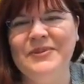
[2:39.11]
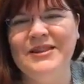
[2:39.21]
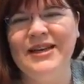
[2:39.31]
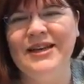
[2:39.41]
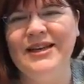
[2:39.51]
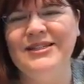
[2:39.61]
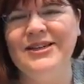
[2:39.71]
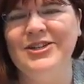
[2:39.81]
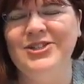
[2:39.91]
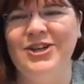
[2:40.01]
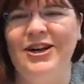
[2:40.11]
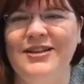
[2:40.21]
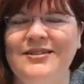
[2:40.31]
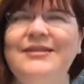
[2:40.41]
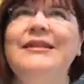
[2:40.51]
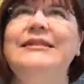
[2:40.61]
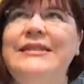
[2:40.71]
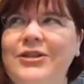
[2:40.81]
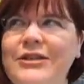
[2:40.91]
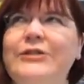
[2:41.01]
the interior de-
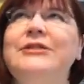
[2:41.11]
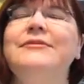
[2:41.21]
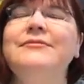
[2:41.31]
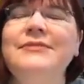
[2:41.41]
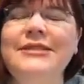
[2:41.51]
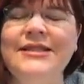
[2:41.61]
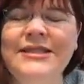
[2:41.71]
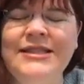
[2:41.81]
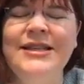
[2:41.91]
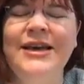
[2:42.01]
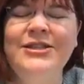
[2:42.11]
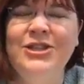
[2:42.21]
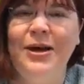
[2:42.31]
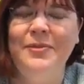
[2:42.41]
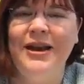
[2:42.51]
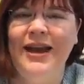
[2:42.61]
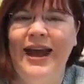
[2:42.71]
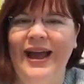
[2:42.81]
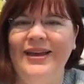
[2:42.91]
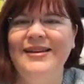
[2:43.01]
interior design job that I
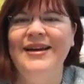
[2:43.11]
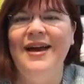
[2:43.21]
had.